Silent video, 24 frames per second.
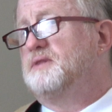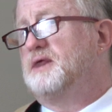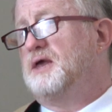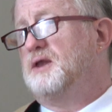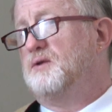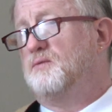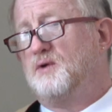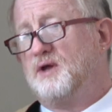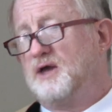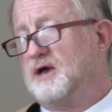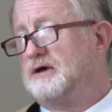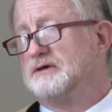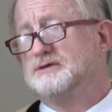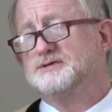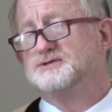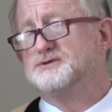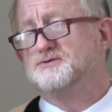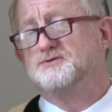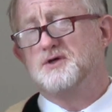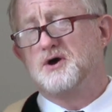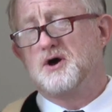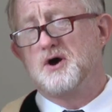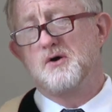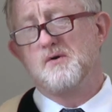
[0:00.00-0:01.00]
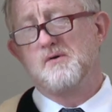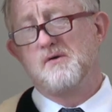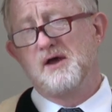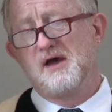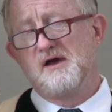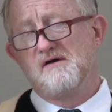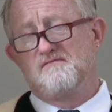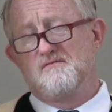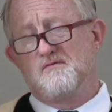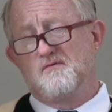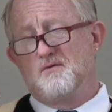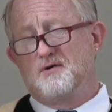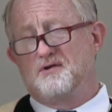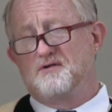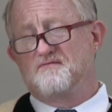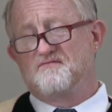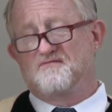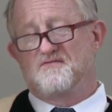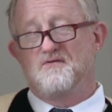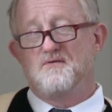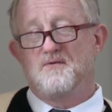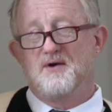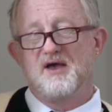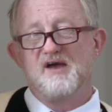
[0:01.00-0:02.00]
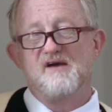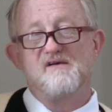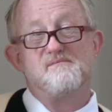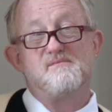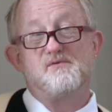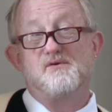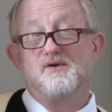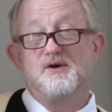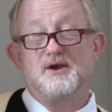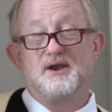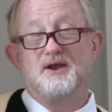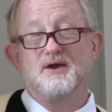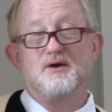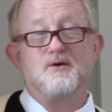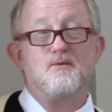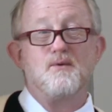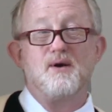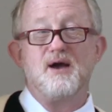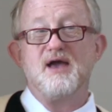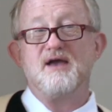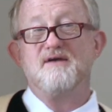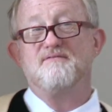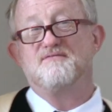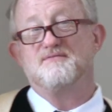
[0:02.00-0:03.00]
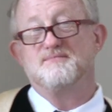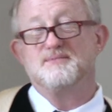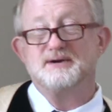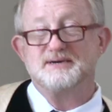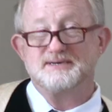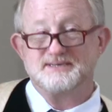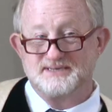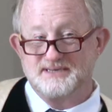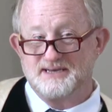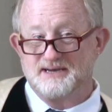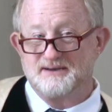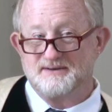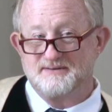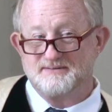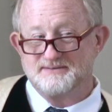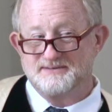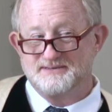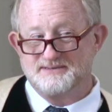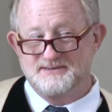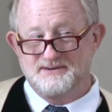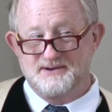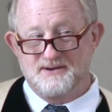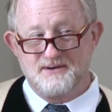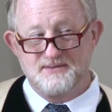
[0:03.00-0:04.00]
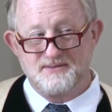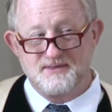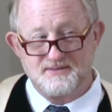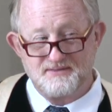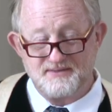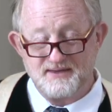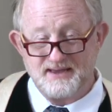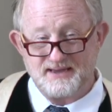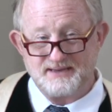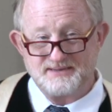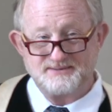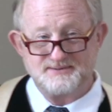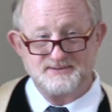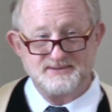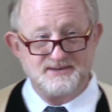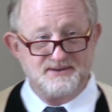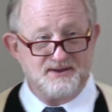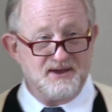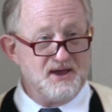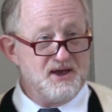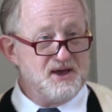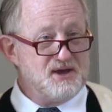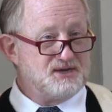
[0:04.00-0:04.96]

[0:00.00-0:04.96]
And we also, though, have a wonderful way of pointing away from ourselves and all the things we do.